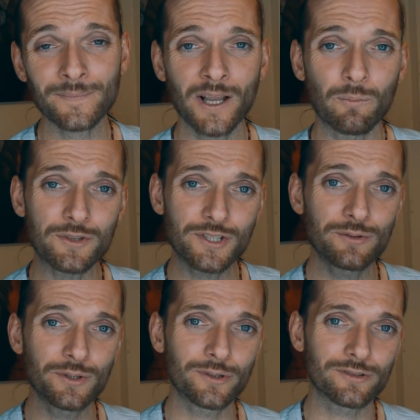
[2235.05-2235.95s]
And once you
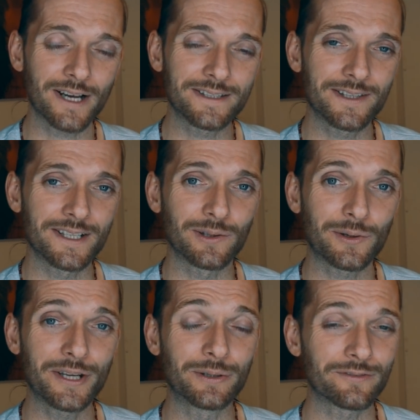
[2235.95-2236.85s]
do the right thing
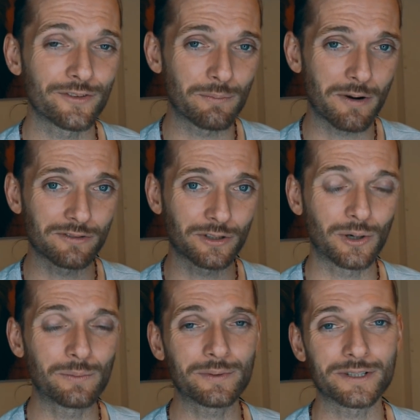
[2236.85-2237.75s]
long enough, your moral
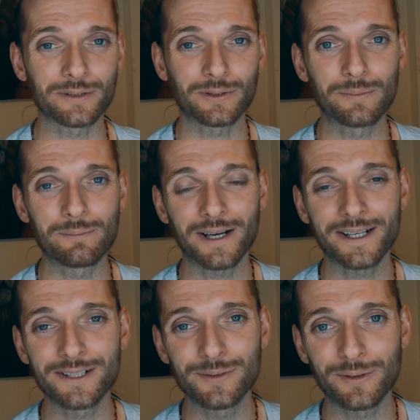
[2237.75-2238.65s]
compass will come back
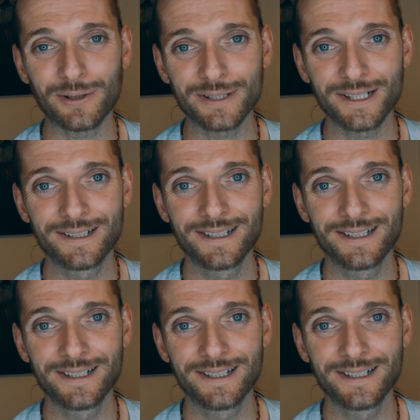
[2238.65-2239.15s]
into order.